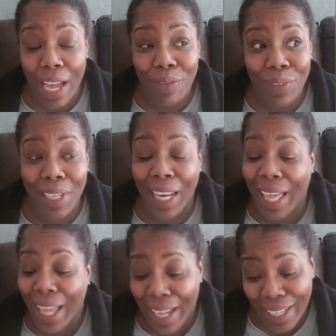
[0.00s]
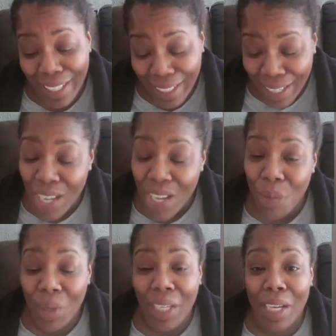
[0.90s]
I feel like
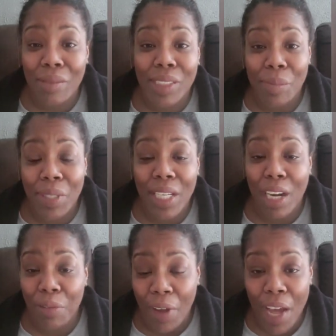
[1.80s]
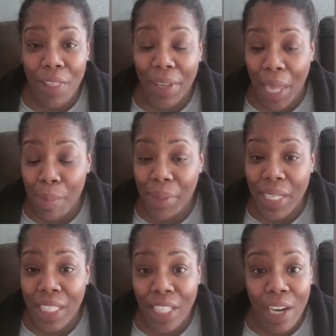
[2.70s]
when it comes to being a father, like
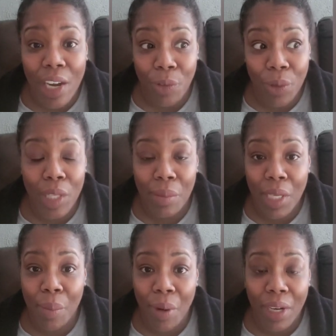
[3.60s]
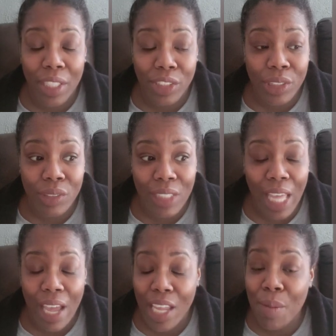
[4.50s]
being there and really being a part of his children's lives,